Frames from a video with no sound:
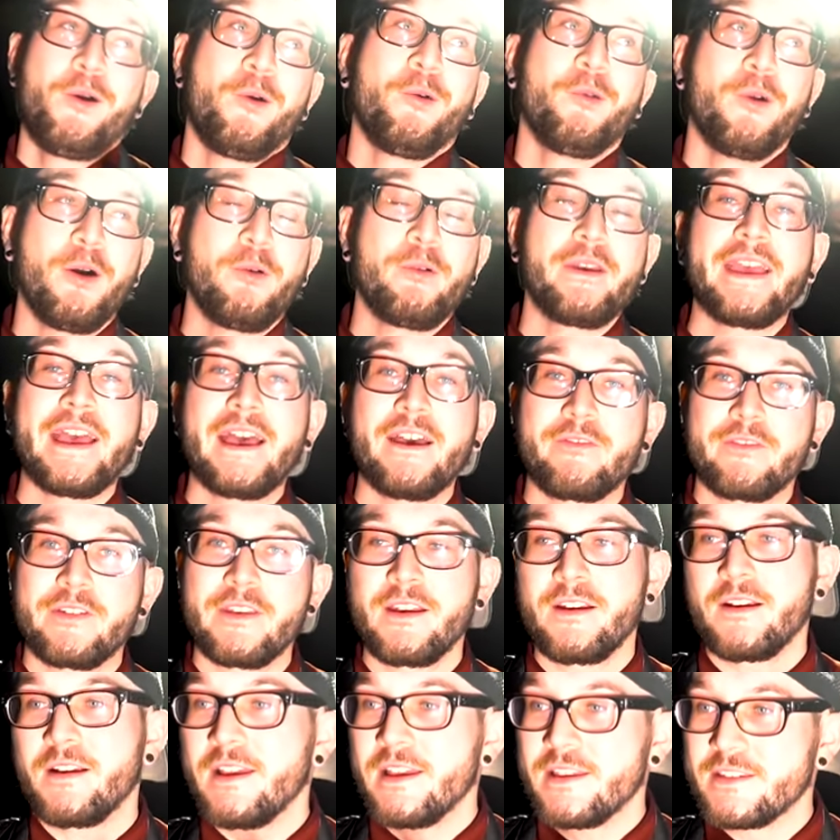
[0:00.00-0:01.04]
What we have
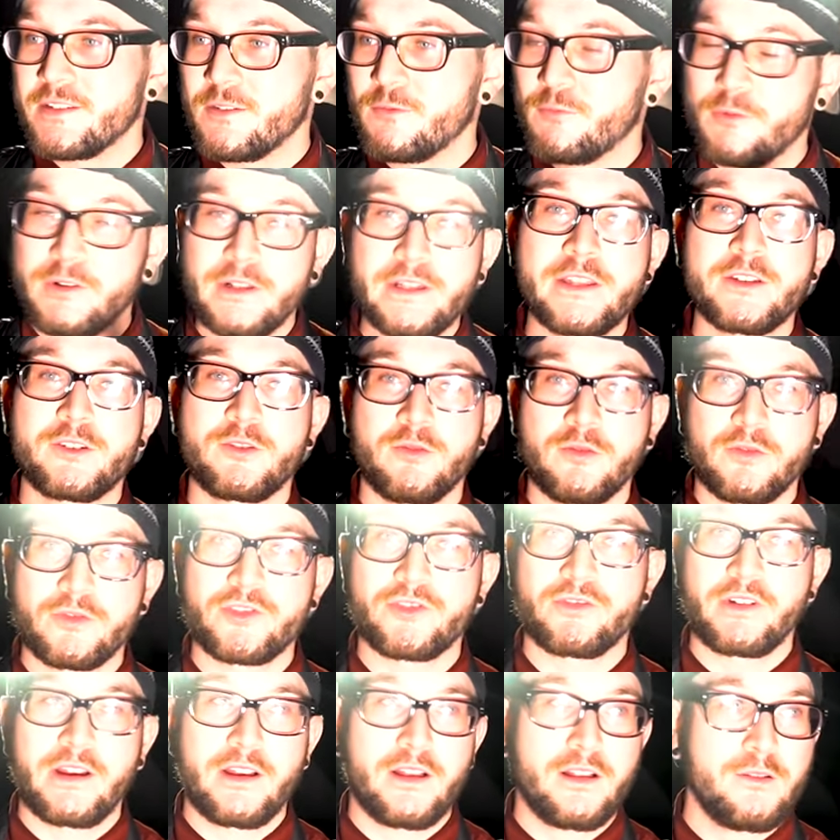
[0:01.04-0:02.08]
here is a really cool
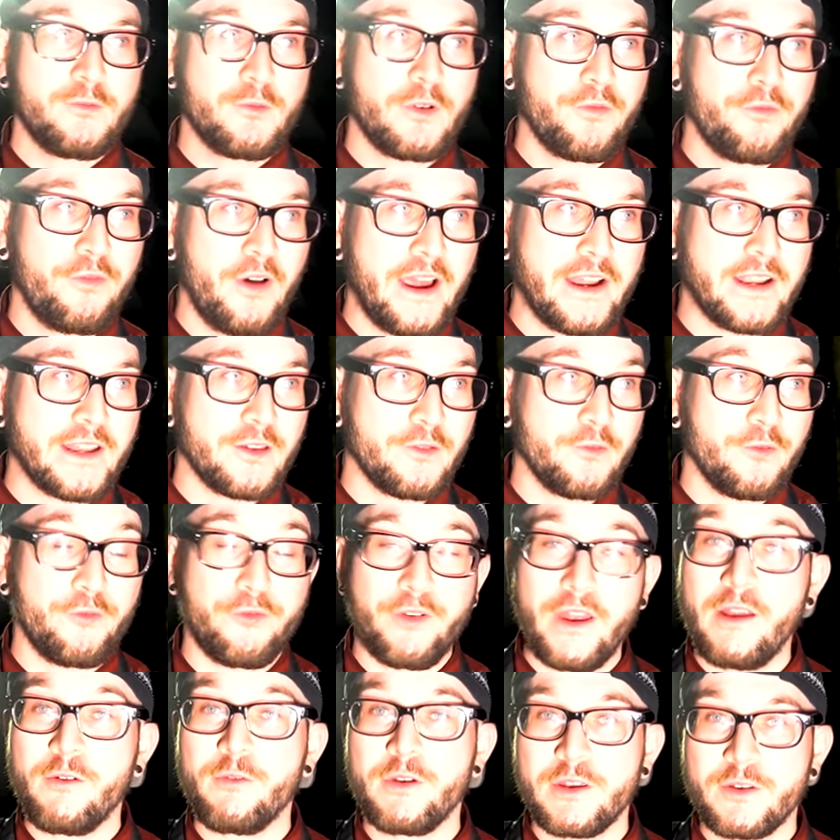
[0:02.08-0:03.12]
trail. We're finding
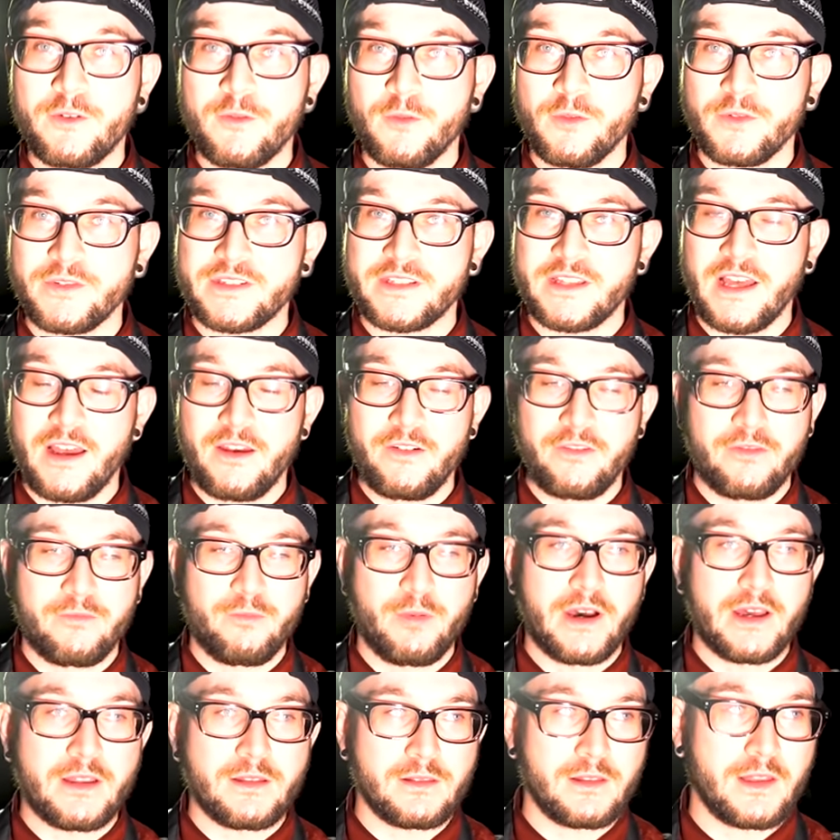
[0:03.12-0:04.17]
very cool stuff,
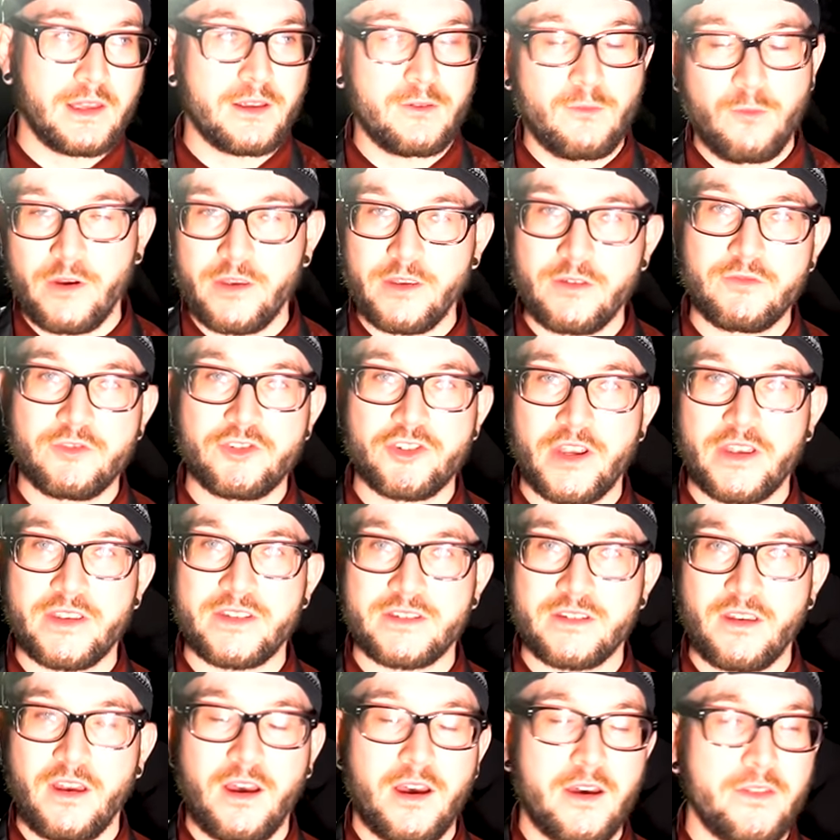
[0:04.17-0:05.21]
but like what you just
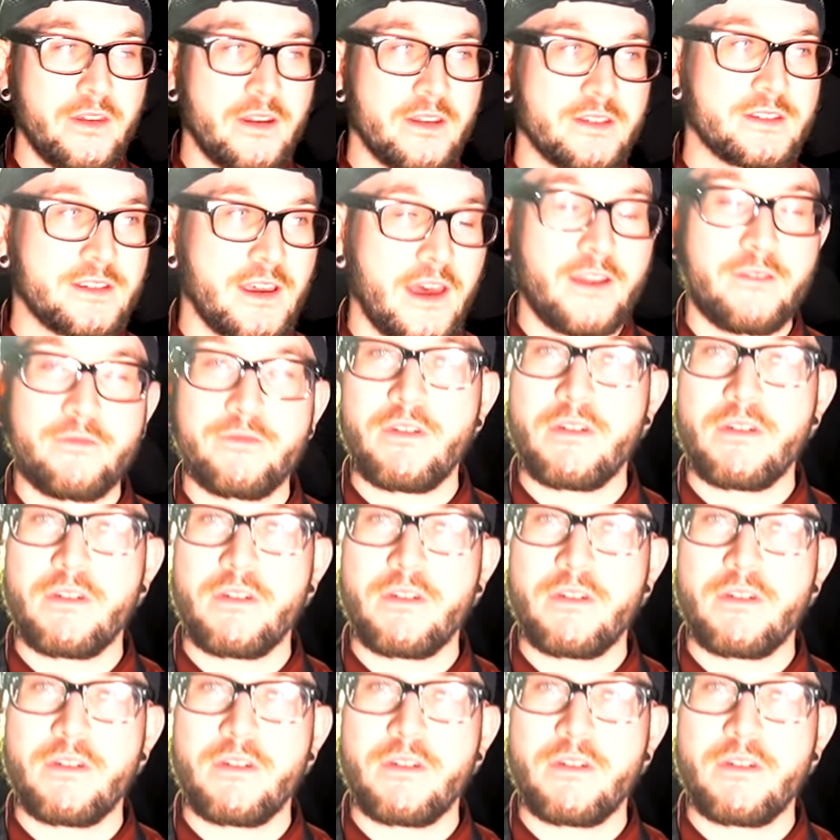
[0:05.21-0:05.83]
saw, that is kind of